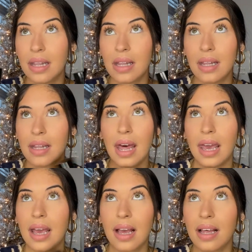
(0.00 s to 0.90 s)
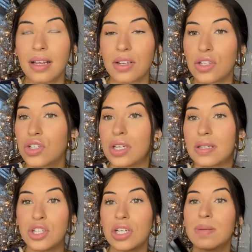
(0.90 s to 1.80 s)
like
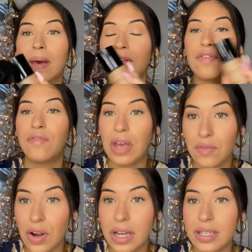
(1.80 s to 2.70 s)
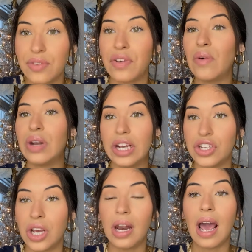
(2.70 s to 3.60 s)
just my favorite
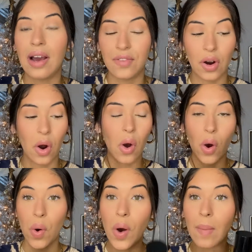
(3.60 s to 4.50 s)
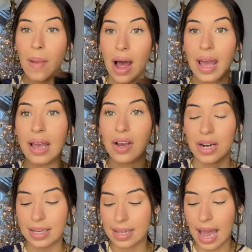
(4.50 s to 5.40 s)
foundation ever. Oh my
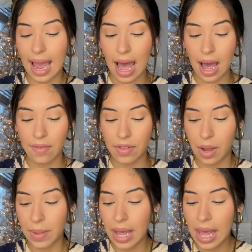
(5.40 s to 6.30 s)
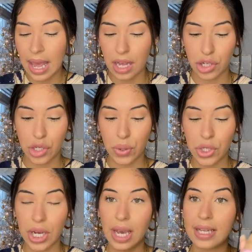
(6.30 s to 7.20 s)
goodness. I have them in two
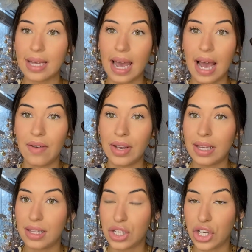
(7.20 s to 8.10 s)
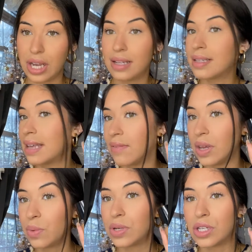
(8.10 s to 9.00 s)
shades. I have it in the shade
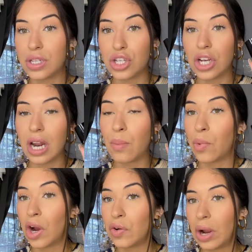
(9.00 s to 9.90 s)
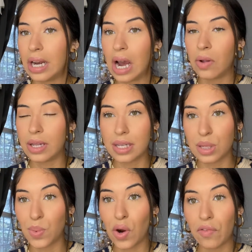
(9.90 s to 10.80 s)
7, which is the shade I'm wearing right now. This
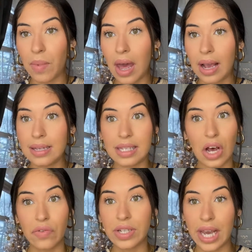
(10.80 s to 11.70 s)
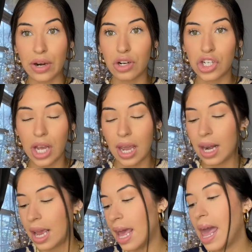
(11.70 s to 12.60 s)
is more of my self tanner
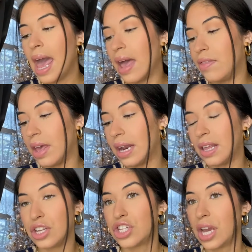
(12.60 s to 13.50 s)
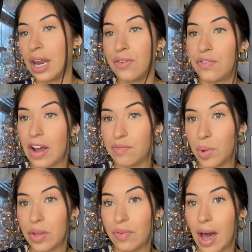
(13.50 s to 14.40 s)
shade. And then in the shade of
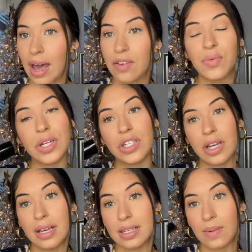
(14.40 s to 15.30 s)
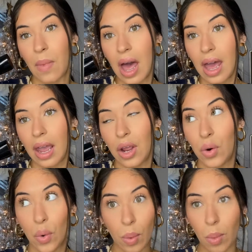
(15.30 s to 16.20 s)
5.5, which is my
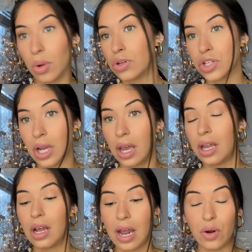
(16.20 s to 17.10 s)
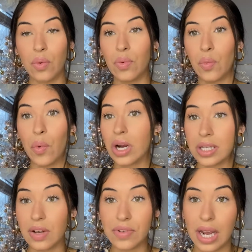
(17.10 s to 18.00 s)
normal shade. I don't wear
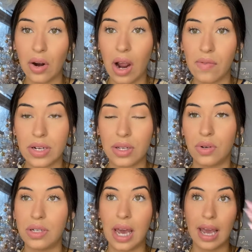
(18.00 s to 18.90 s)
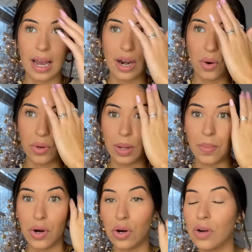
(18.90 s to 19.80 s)
self tanner every single day. I kind of only
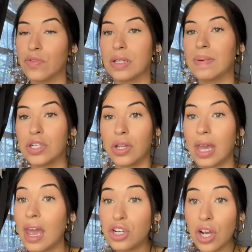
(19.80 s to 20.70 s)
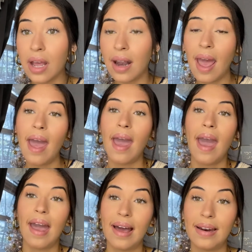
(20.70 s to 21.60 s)
put it on for special occasion.
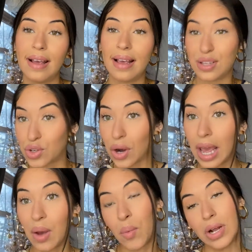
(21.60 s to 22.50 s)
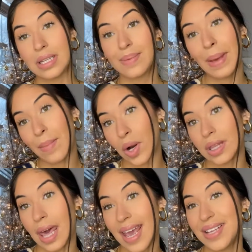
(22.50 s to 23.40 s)
And yesterday was my
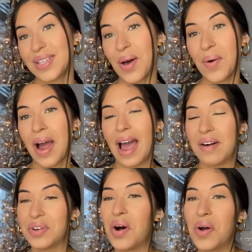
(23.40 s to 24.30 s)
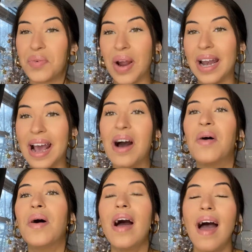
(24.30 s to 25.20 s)
birthday, so I have it on right
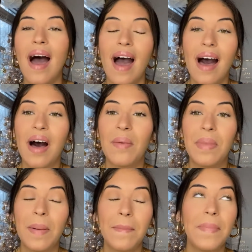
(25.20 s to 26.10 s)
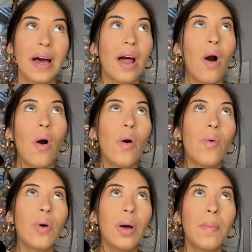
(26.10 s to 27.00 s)
now. But
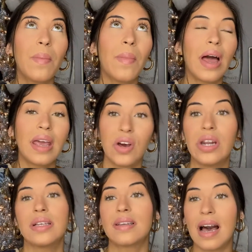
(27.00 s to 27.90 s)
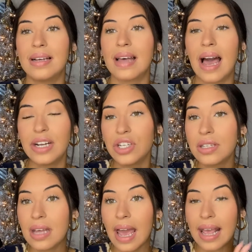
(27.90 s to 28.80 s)
oh my goodness, guys, I
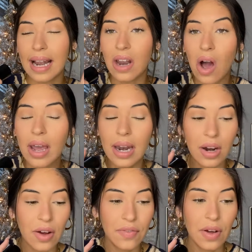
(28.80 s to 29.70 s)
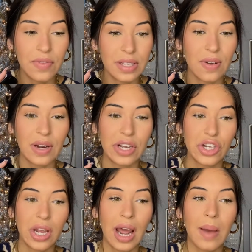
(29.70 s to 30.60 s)
cannot get enough of this
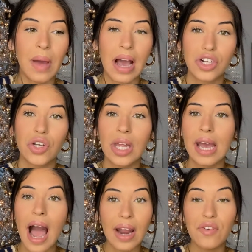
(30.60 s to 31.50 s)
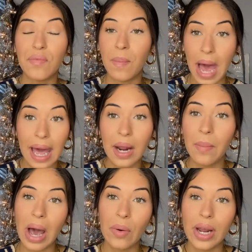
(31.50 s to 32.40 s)
foundation. I'm actually kind of mad
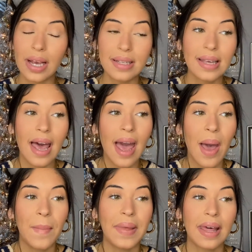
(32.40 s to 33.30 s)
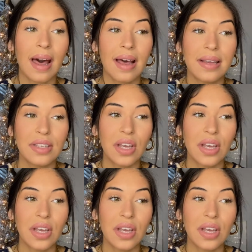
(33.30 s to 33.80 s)
about it because